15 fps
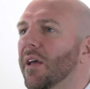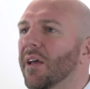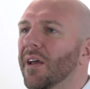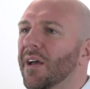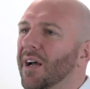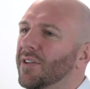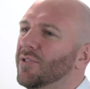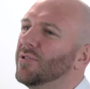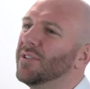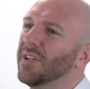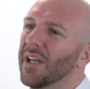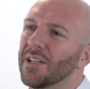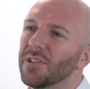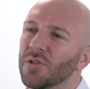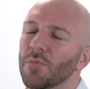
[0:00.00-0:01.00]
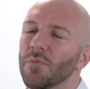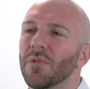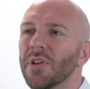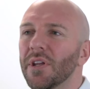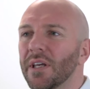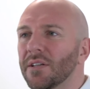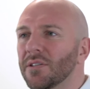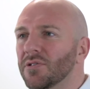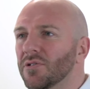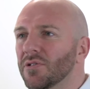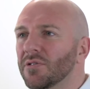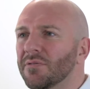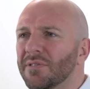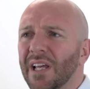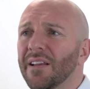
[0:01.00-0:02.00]
I just let some things just
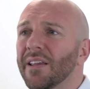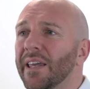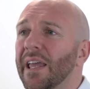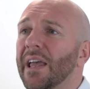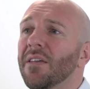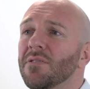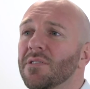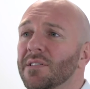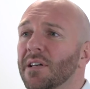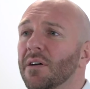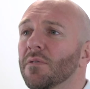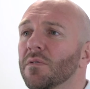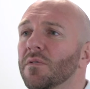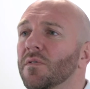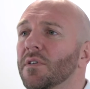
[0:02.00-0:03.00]
delegate itself.